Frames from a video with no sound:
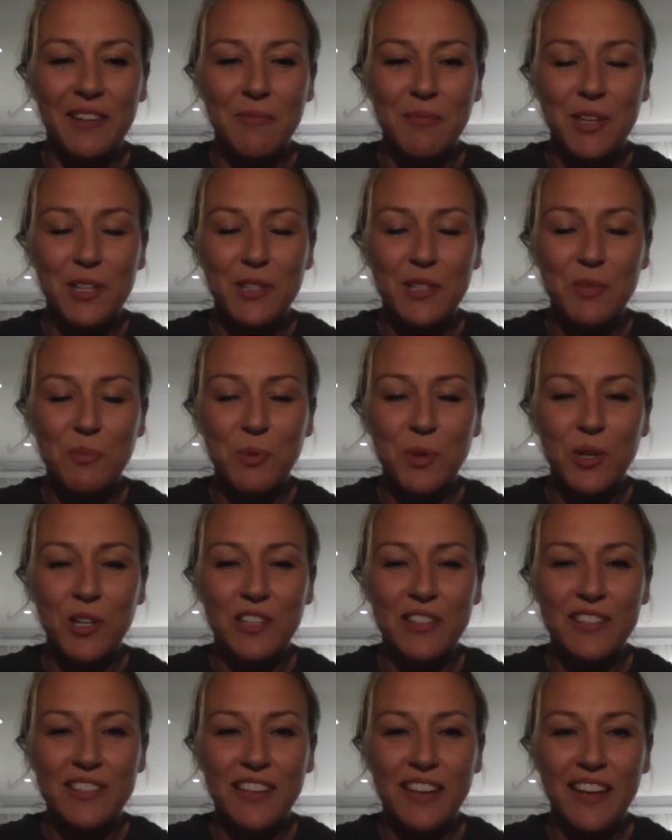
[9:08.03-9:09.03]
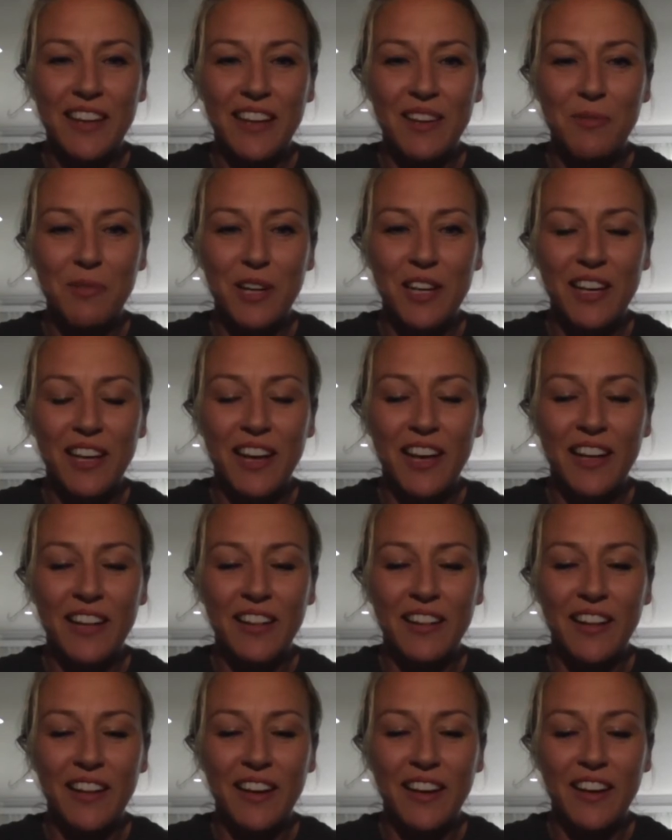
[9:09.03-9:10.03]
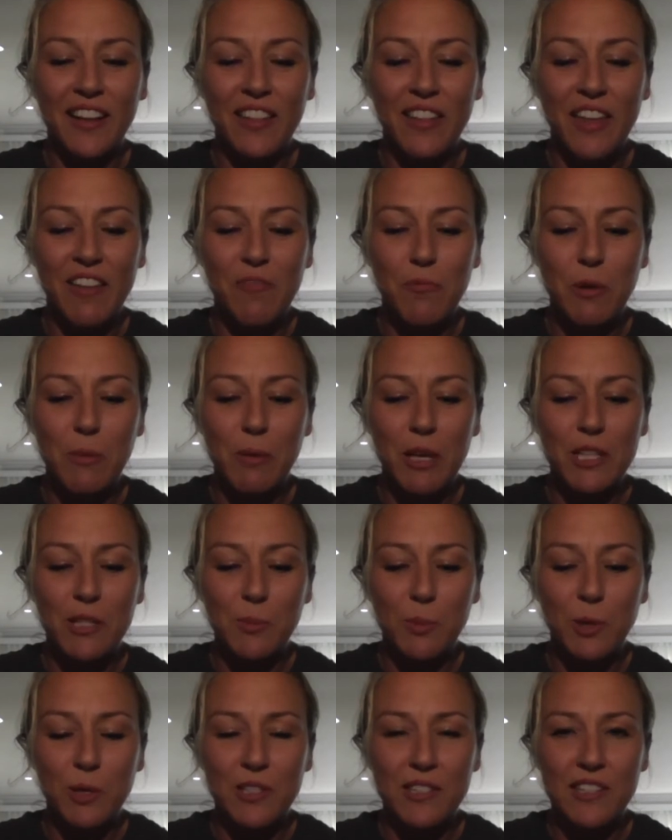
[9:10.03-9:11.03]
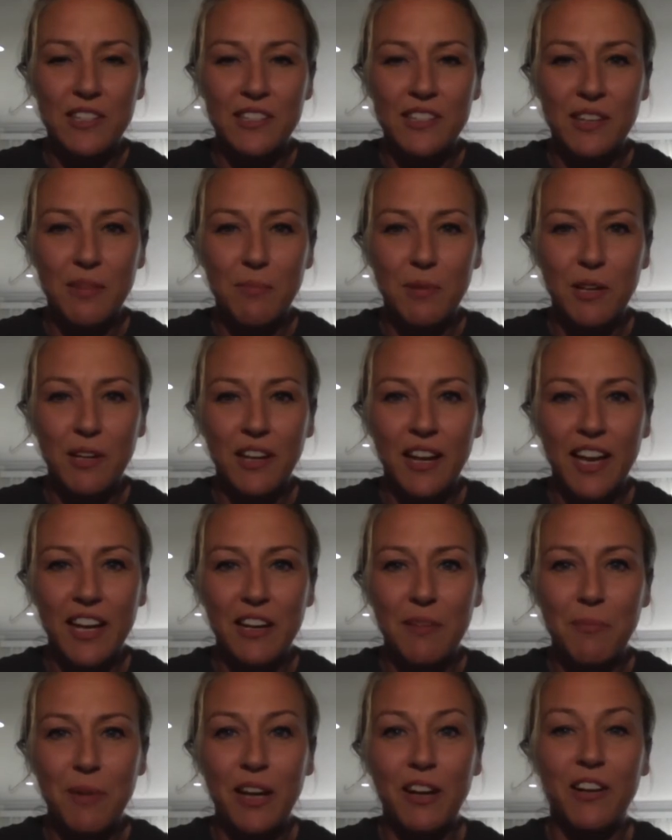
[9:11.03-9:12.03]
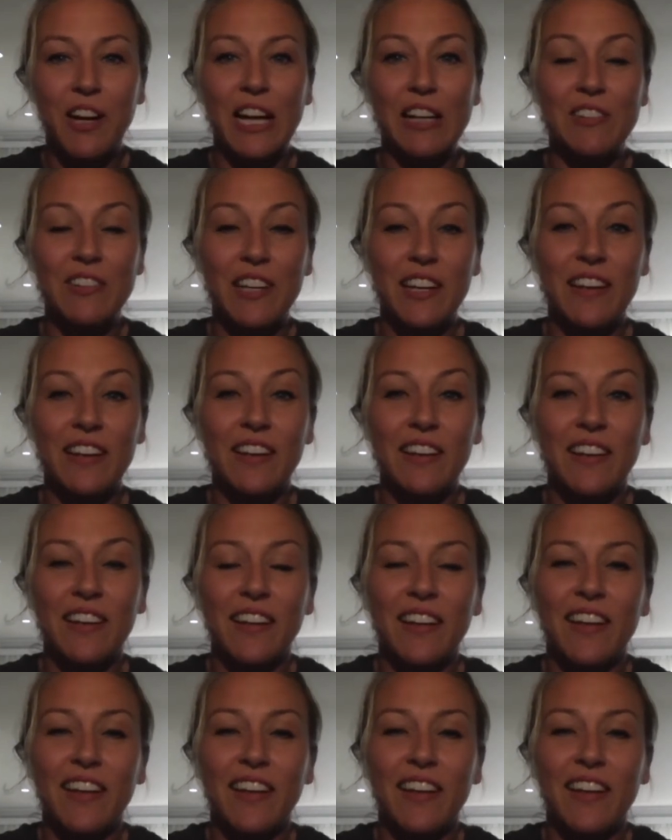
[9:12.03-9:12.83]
in sports and whatnot. And they've been my support system and kind of my grounding